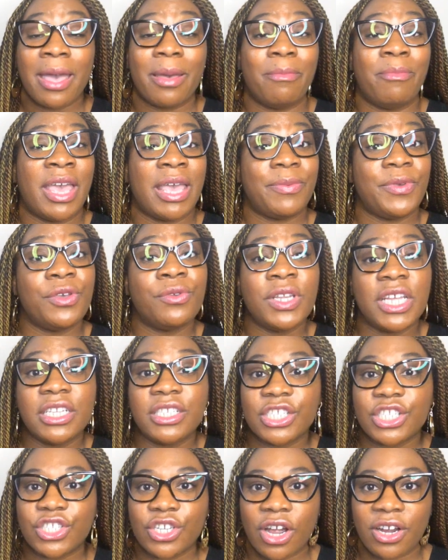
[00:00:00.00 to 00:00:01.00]
Maybe you need
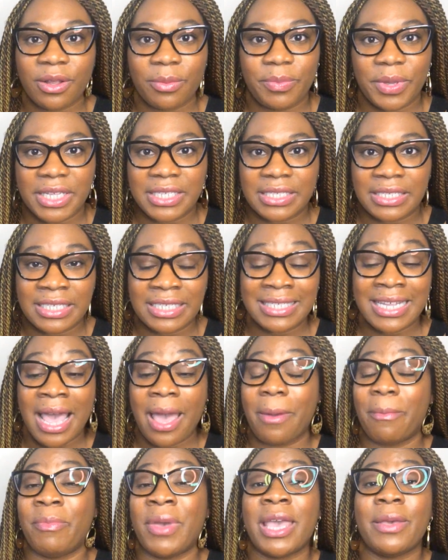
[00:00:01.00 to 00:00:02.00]
to start a business.
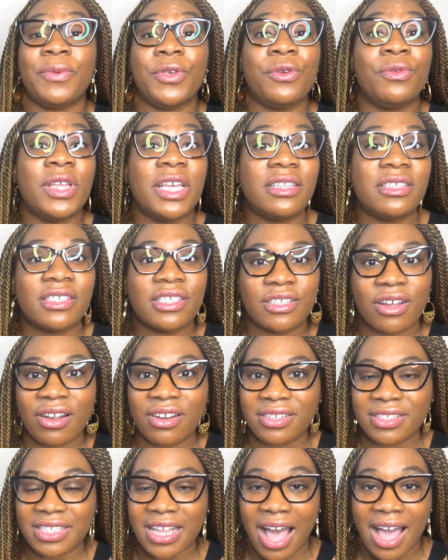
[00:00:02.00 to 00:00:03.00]
Maybe you need to
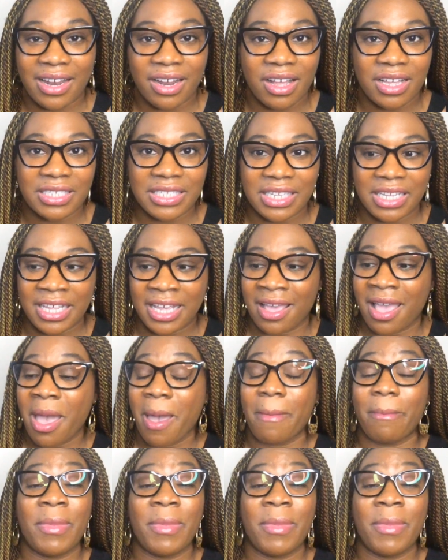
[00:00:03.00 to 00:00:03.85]
start side hustling.